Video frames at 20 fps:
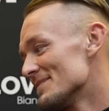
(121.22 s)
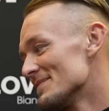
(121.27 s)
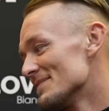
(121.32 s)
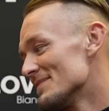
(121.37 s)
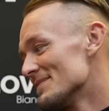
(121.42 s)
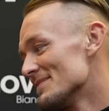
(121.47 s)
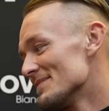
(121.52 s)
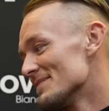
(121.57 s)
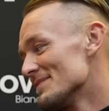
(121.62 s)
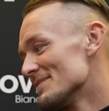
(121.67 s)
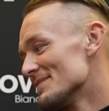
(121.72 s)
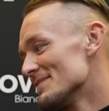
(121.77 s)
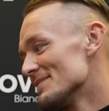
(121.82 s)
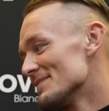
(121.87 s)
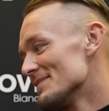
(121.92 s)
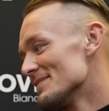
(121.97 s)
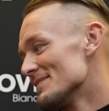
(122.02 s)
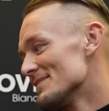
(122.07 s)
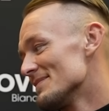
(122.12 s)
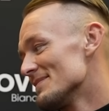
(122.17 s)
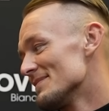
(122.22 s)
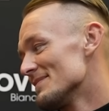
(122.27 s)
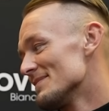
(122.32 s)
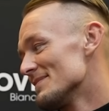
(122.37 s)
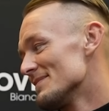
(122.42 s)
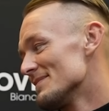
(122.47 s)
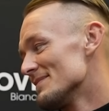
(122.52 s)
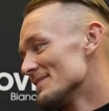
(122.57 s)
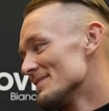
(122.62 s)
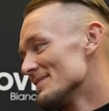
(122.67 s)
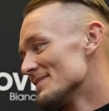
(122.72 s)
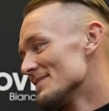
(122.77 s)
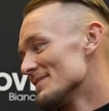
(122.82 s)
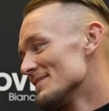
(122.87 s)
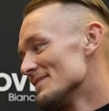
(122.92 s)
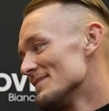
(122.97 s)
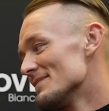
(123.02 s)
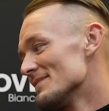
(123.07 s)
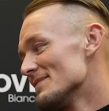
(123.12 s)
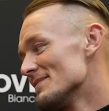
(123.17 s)

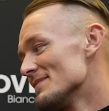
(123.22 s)
The person shown says nothing.